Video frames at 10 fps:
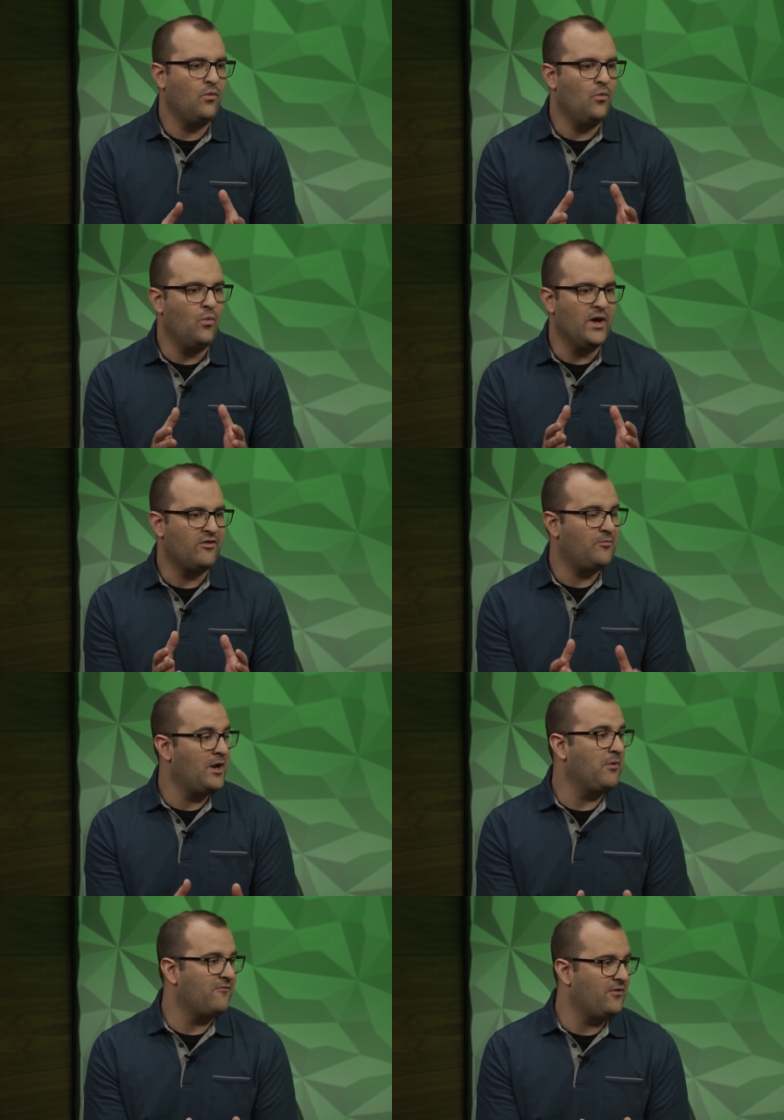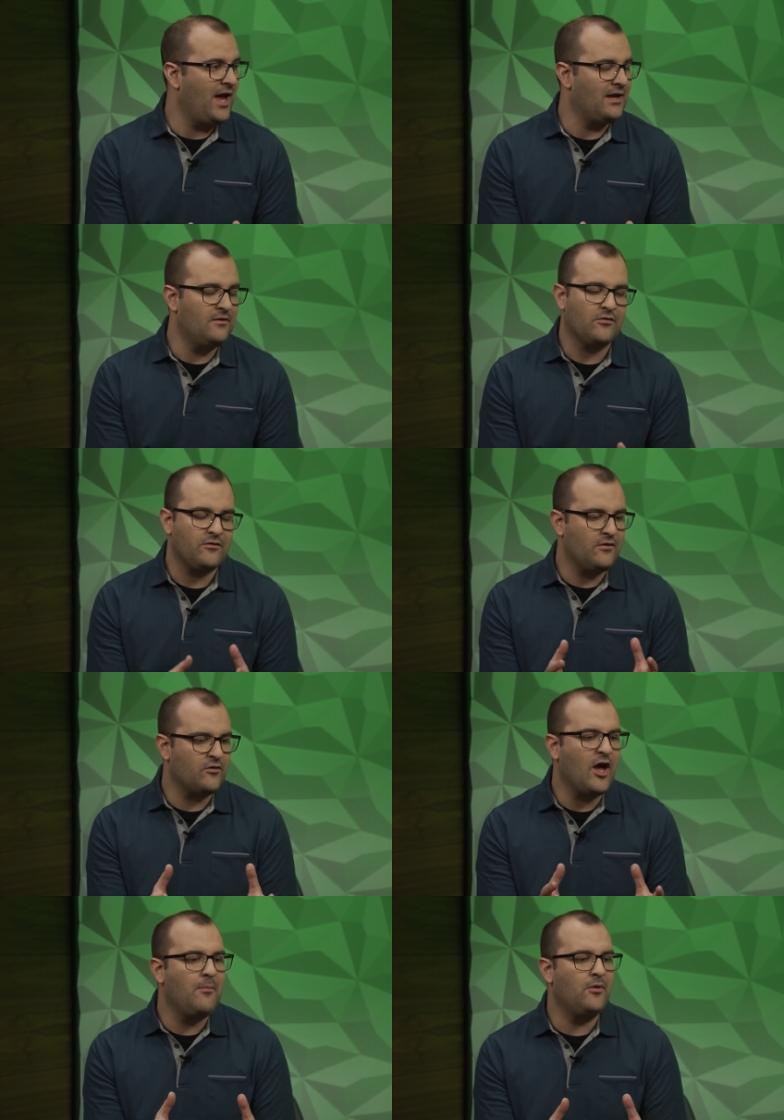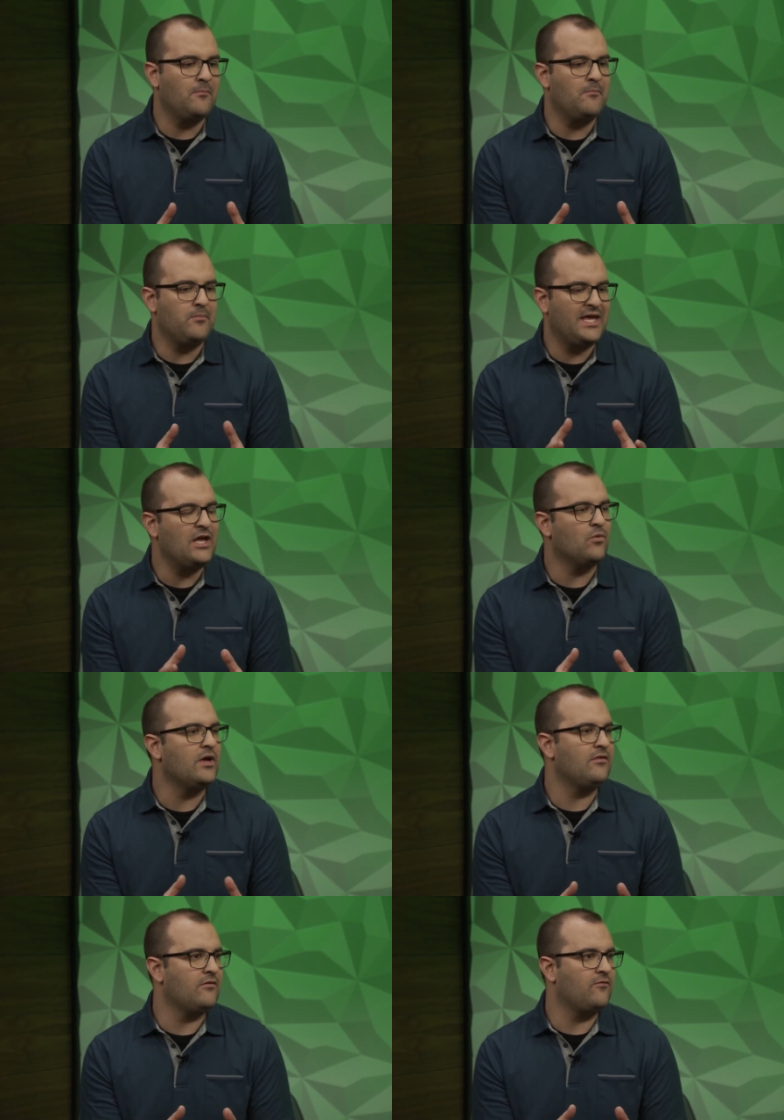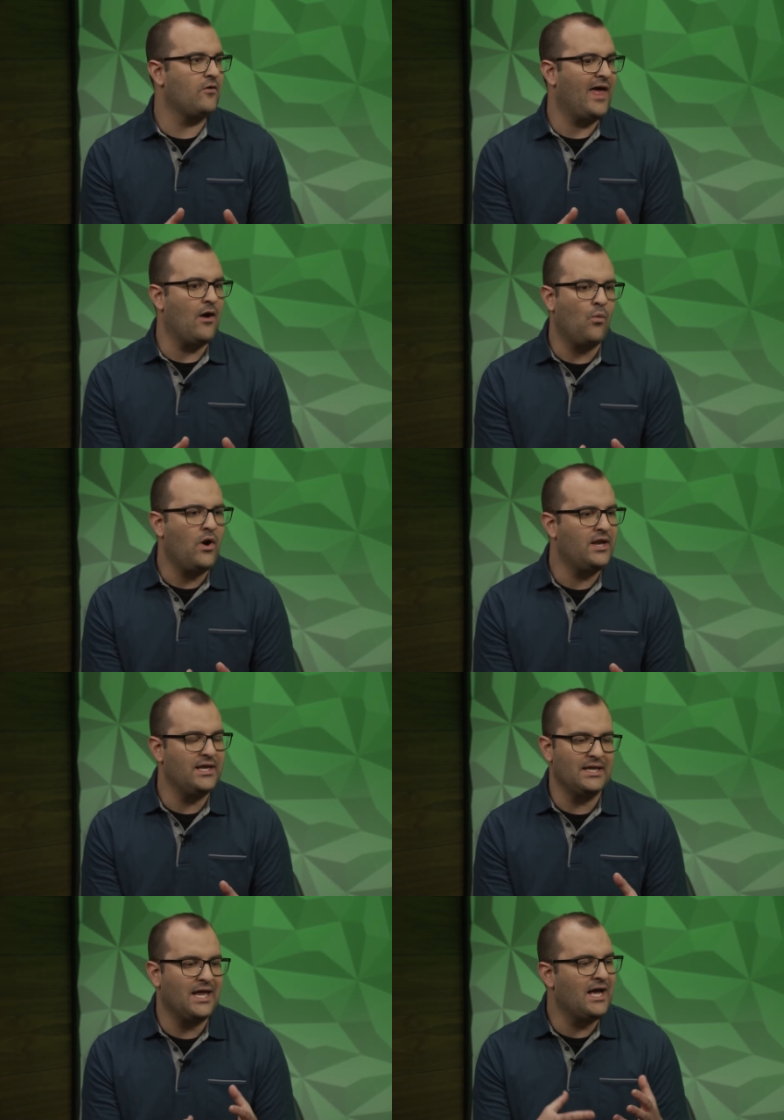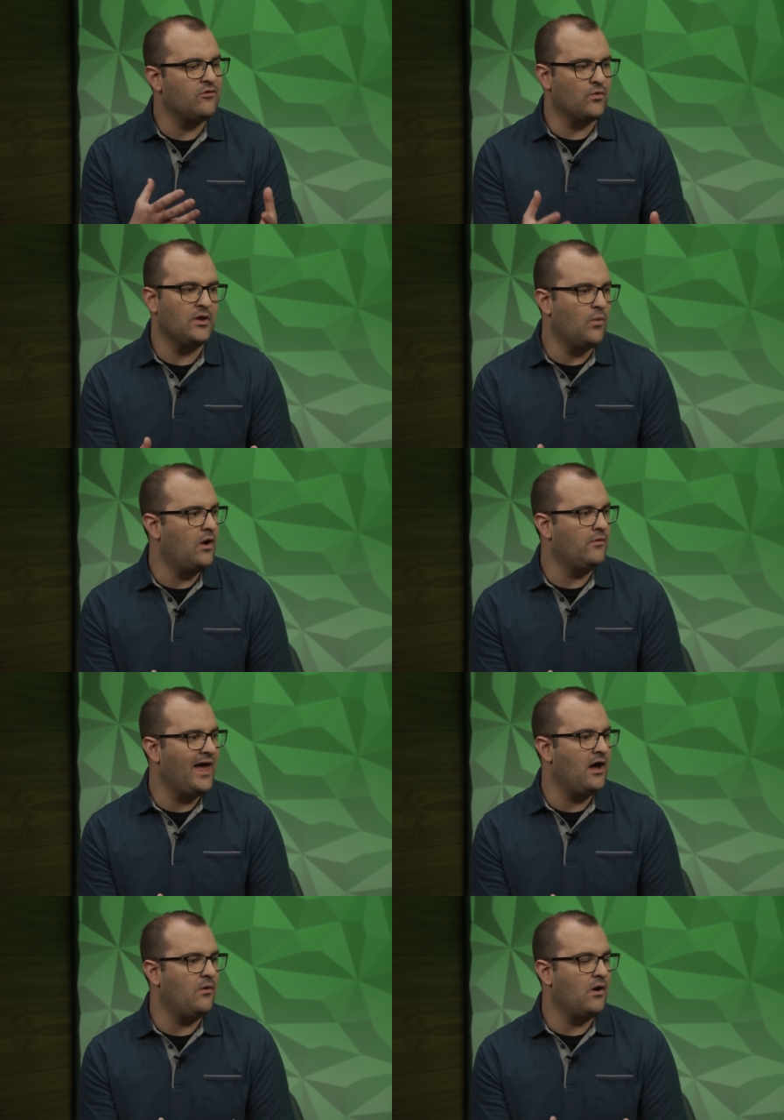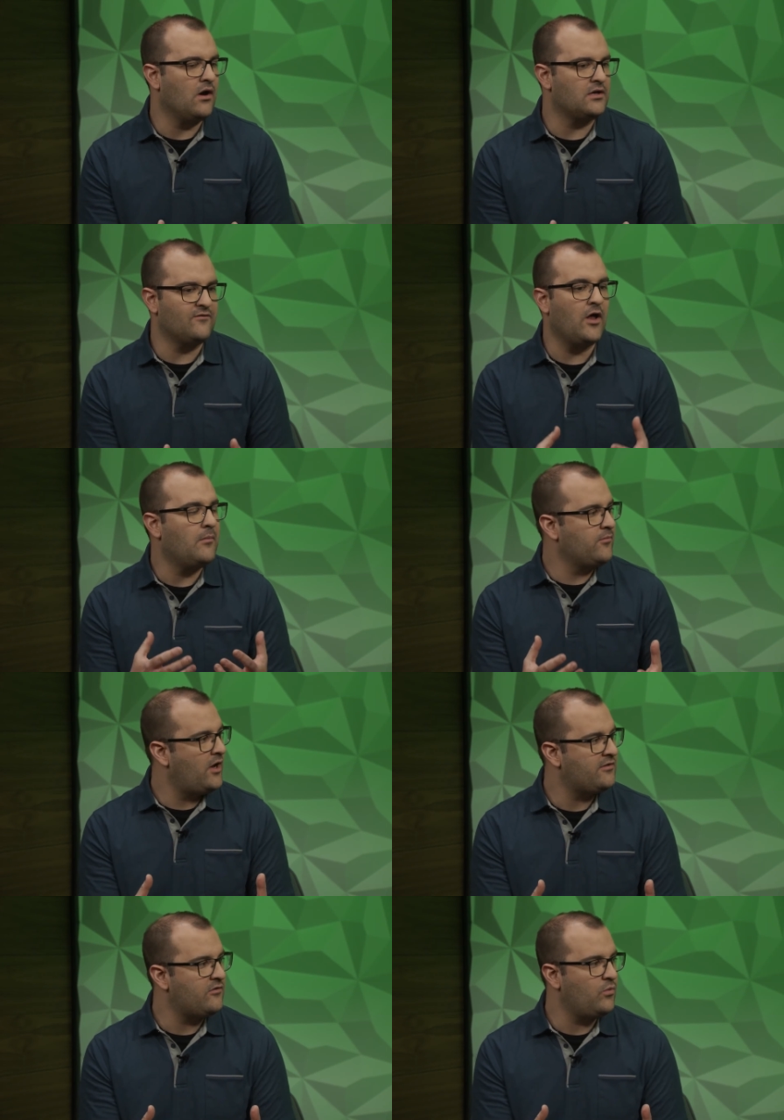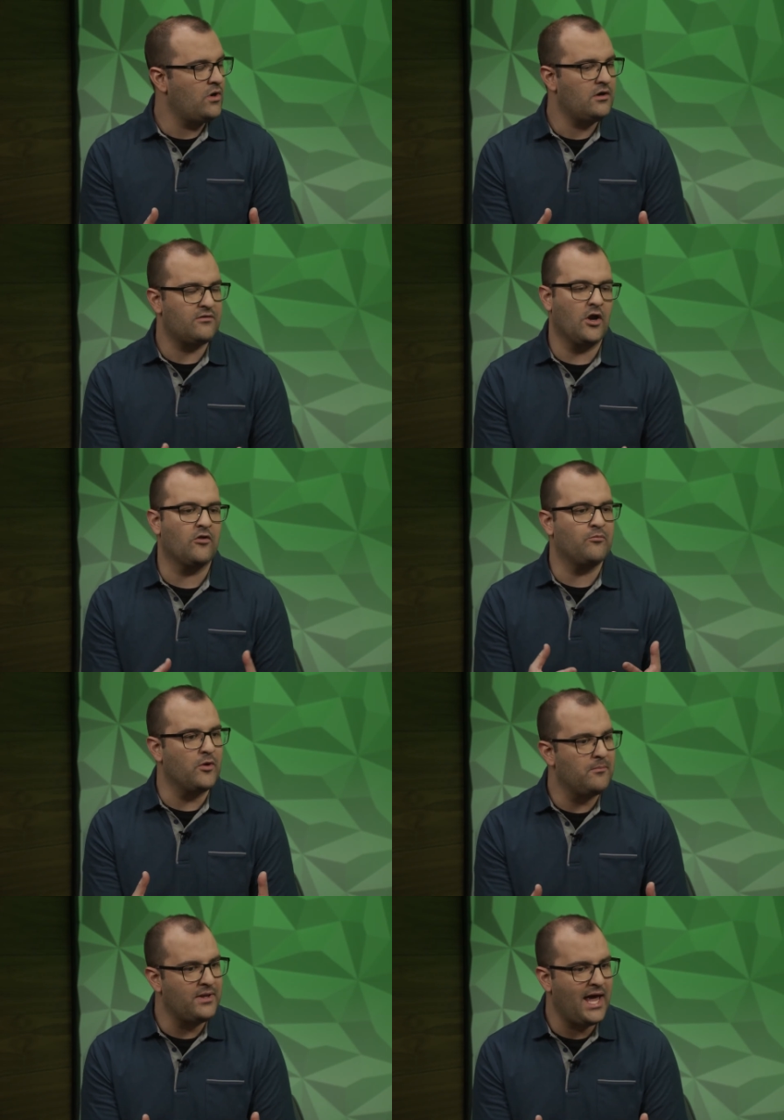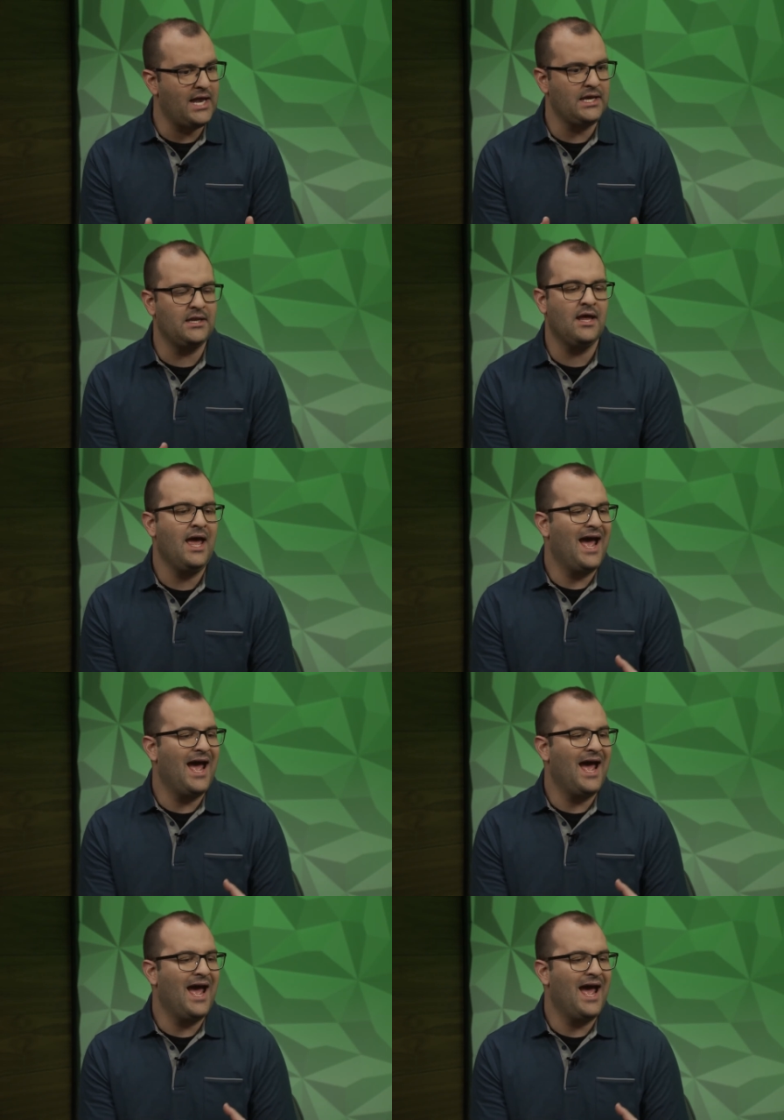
we spin up our flight. And there's a, there's a couple key reasons for that. One, it aligns really well with how our development process works and our sprint planning.